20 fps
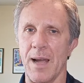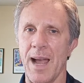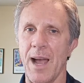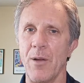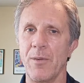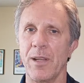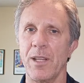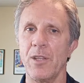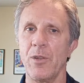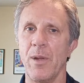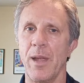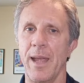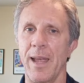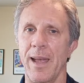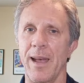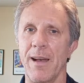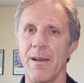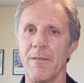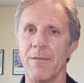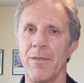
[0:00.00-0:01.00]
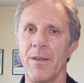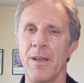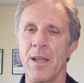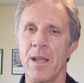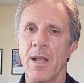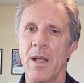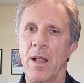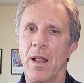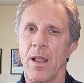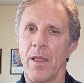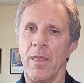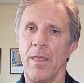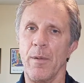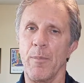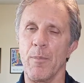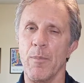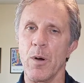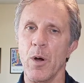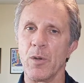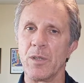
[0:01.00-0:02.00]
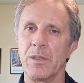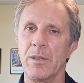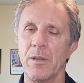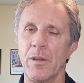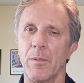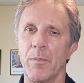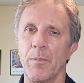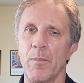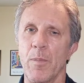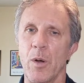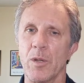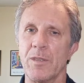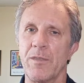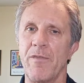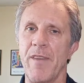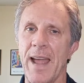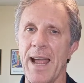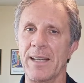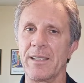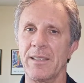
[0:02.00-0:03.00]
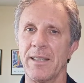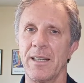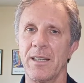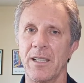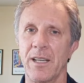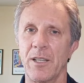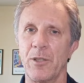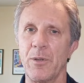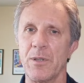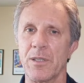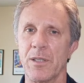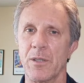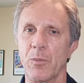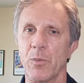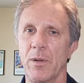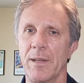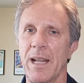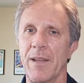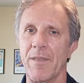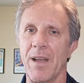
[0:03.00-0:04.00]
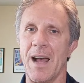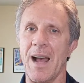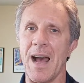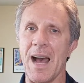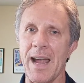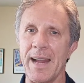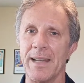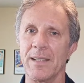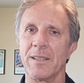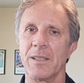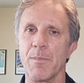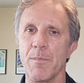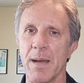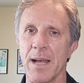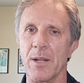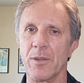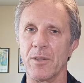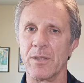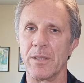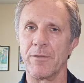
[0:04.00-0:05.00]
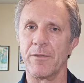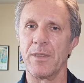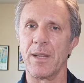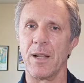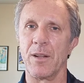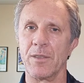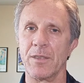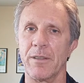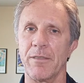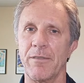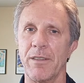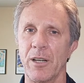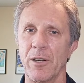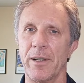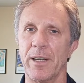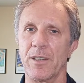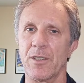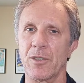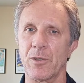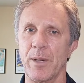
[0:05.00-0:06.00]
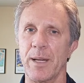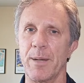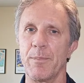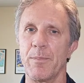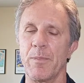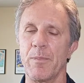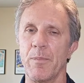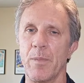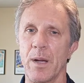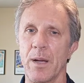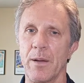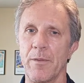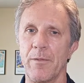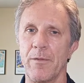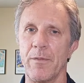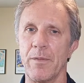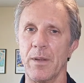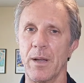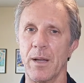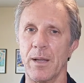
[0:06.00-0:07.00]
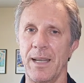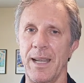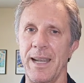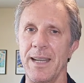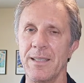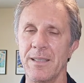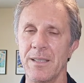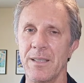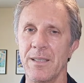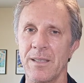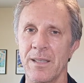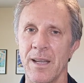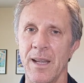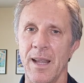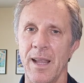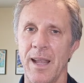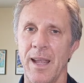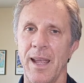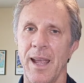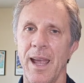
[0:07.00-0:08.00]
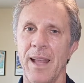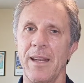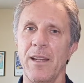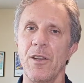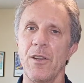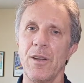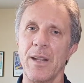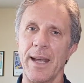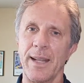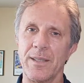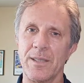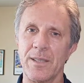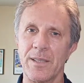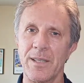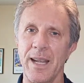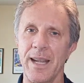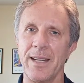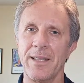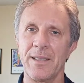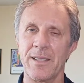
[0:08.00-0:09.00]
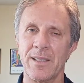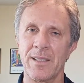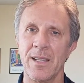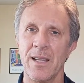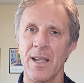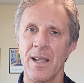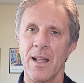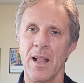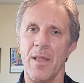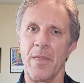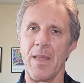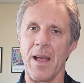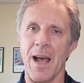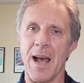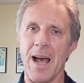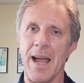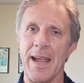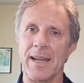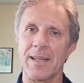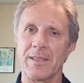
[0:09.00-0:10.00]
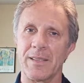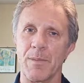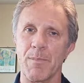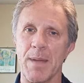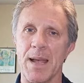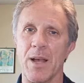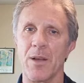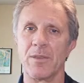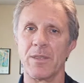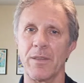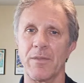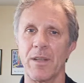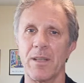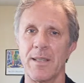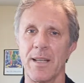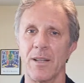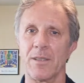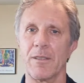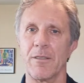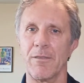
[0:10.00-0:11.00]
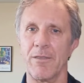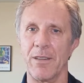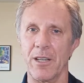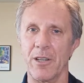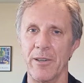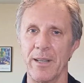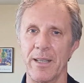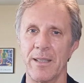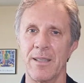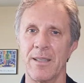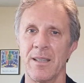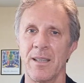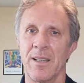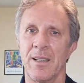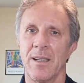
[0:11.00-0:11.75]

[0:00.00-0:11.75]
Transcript: How can you have the most vaccinated countries in the world have the highest amounts of Delta variant strain cases, and in the United States, the highest amount of the Delta variant